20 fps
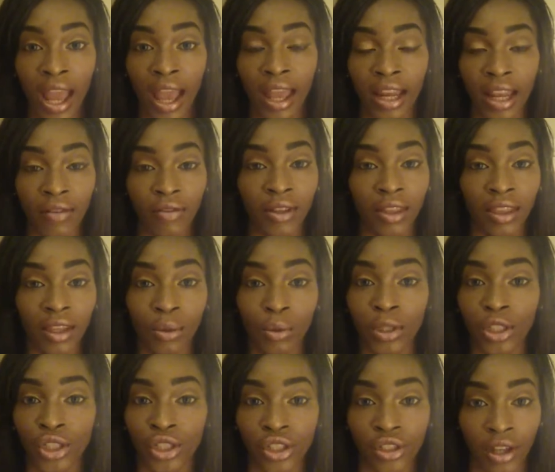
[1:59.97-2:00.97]
and everything
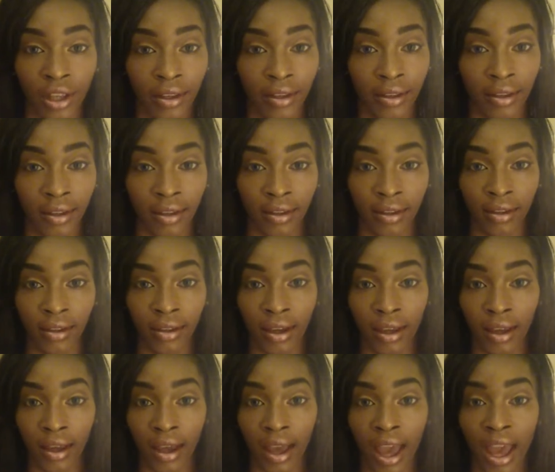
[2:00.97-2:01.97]
was shaking.
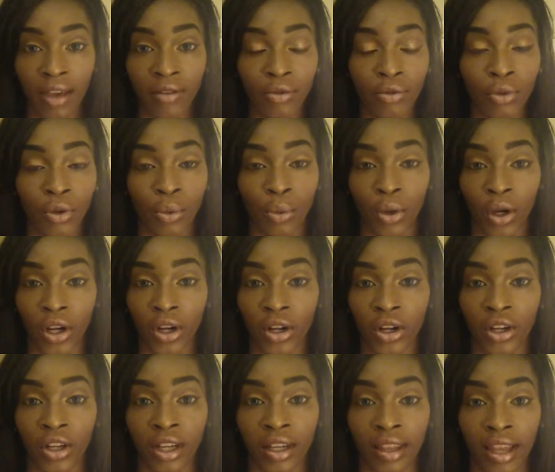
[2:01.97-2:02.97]
Every
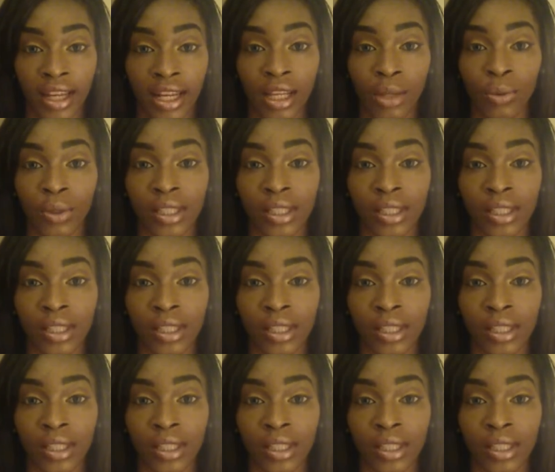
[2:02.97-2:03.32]
word that he